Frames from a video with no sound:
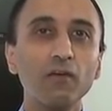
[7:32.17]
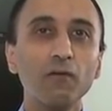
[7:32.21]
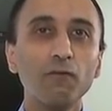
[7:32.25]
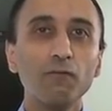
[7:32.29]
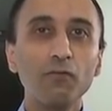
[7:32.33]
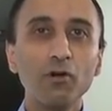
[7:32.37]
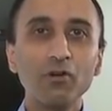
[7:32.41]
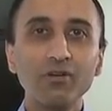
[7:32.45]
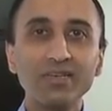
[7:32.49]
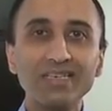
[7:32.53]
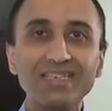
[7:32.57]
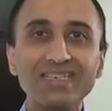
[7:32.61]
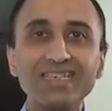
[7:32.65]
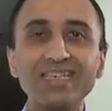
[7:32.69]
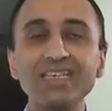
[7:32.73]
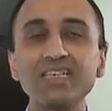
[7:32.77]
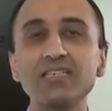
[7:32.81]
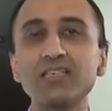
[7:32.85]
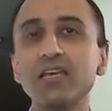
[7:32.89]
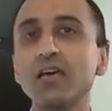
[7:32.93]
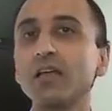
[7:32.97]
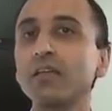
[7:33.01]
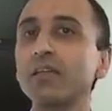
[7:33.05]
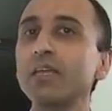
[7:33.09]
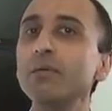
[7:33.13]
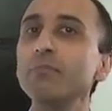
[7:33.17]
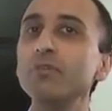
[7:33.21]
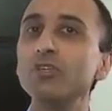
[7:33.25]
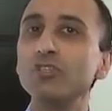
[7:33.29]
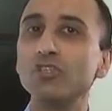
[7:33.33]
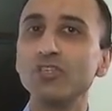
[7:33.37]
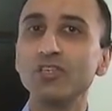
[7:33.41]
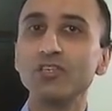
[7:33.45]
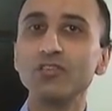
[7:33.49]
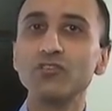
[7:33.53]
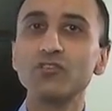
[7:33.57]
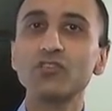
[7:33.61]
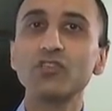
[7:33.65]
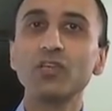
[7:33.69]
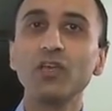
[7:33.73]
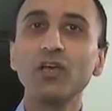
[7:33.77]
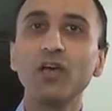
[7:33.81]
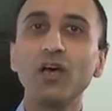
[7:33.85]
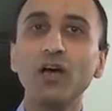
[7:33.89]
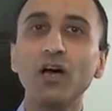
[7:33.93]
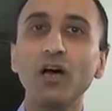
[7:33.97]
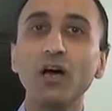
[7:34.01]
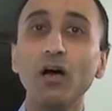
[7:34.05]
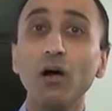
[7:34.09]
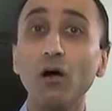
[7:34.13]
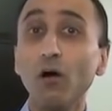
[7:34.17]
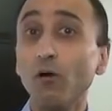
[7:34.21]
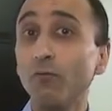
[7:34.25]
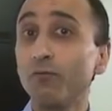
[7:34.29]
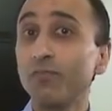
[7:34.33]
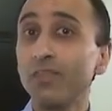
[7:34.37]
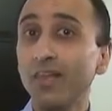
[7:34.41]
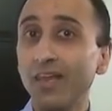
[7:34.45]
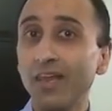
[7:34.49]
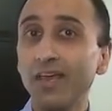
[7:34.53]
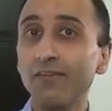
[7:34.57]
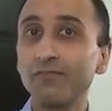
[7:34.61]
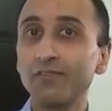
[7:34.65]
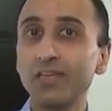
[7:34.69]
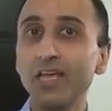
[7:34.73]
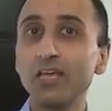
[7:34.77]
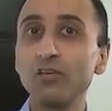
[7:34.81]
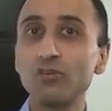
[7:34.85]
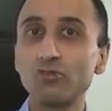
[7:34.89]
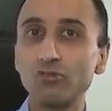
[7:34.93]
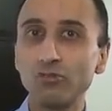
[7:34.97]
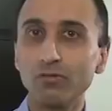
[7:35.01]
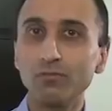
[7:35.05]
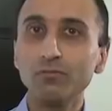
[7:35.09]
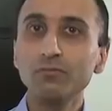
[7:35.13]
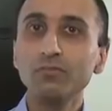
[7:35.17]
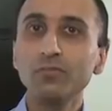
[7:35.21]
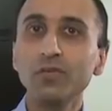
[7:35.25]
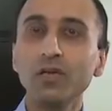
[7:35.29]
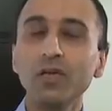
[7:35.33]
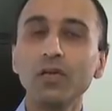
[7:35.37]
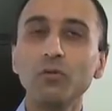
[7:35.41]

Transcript: very detailed images of the left atrium,